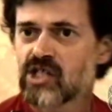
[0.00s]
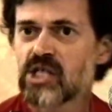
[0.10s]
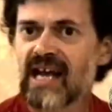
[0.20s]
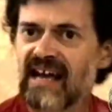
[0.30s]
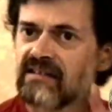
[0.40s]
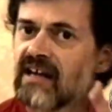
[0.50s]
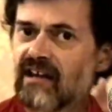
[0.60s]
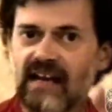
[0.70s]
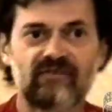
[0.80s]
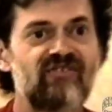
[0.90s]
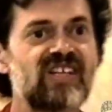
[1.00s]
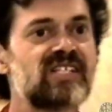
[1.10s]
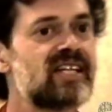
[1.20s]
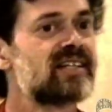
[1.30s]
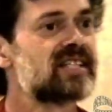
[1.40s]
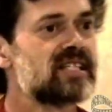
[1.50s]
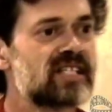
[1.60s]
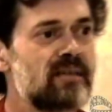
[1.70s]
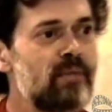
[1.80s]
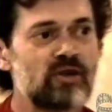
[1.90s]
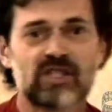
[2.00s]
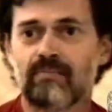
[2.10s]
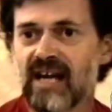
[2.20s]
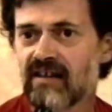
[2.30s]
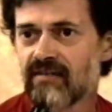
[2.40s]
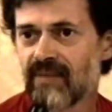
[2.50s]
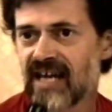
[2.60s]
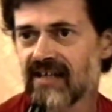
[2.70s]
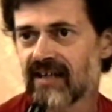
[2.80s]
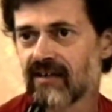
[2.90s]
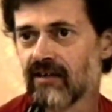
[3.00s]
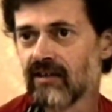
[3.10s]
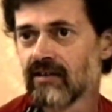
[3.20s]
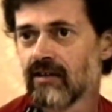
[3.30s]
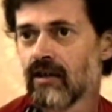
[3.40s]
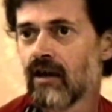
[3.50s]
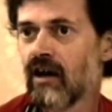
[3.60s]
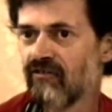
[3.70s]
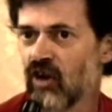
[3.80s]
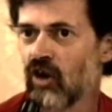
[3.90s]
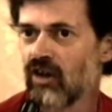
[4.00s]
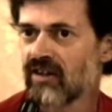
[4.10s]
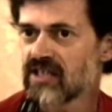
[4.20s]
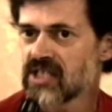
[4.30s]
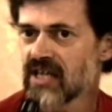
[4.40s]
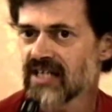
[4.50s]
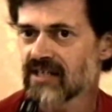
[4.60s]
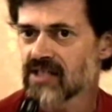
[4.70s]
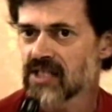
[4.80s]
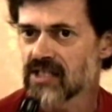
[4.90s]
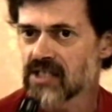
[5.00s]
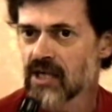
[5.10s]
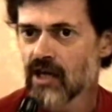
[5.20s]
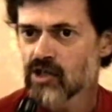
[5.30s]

And physics is the most mathematical of all the sciences.